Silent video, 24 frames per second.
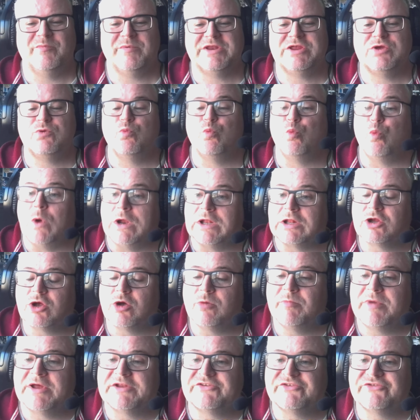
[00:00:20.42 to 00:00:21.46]
everybody.
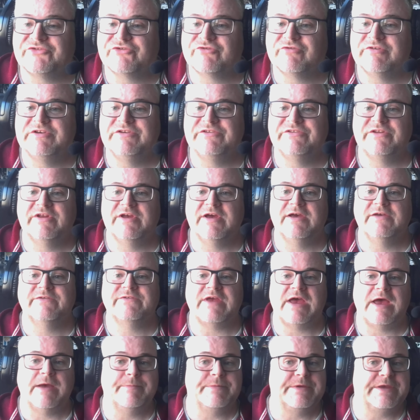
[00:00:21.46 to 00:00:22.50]
Welcome back to Screen
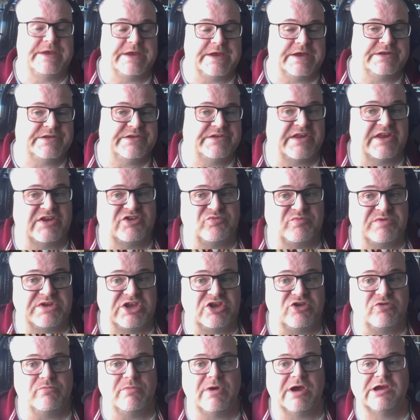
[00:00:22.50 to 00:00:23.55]
Stars. I'm here today to
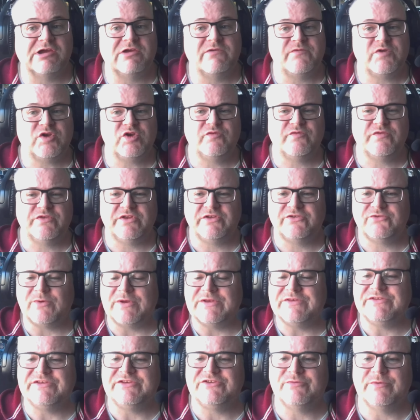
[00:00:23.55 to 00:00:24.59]
bring you my review for the
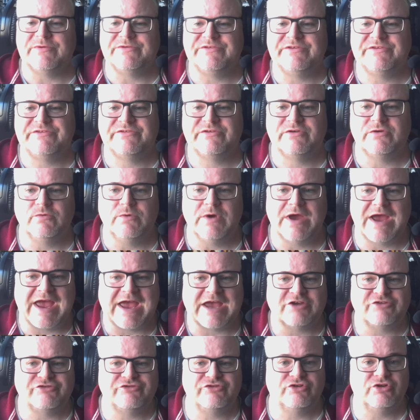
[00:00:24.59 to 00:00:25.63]
2022
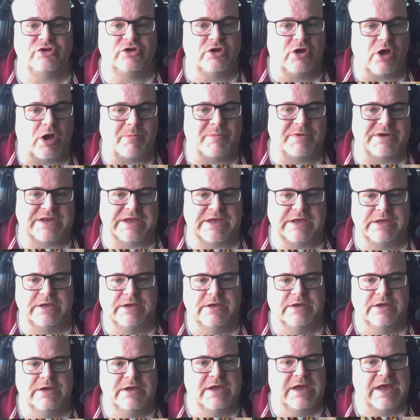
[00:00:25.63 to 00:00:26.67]
action comedy
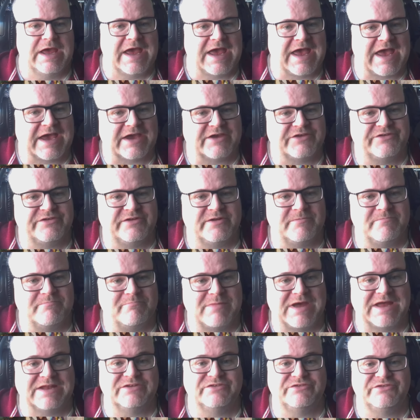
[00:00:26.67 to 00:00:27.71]

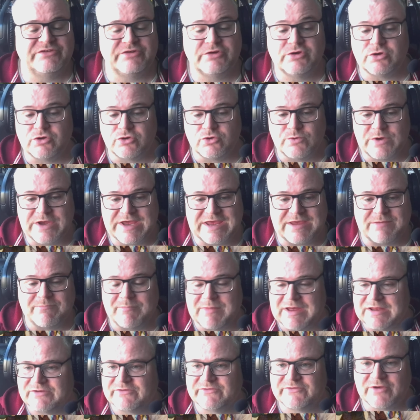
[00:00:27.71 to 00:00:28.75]
Accident Man 2
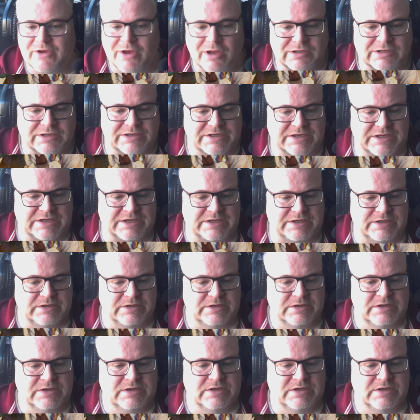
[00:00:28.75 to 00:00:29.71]
Hitman's Holiday.